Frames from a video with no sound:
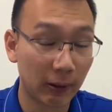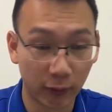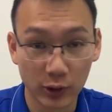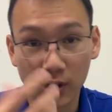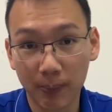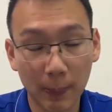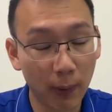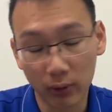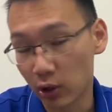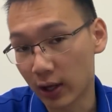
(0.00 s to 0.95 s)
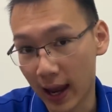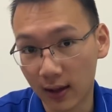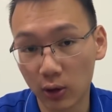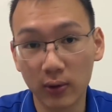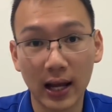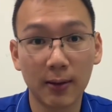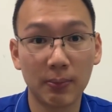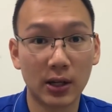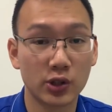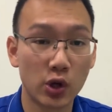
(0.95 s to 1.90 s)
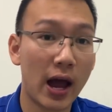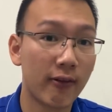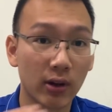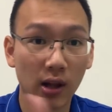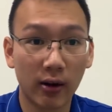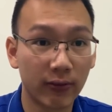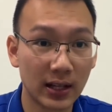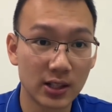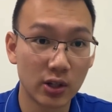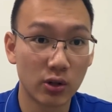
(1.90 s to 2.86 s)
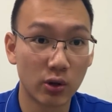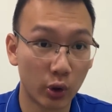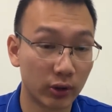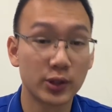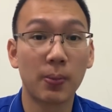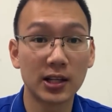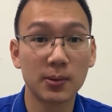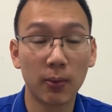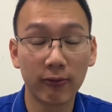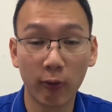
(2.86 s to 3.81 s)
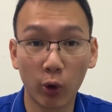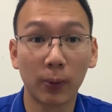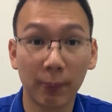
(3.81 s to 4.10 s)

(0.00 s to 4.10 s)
But for some people, you can't do that because you have a lot of things that you're responsible for.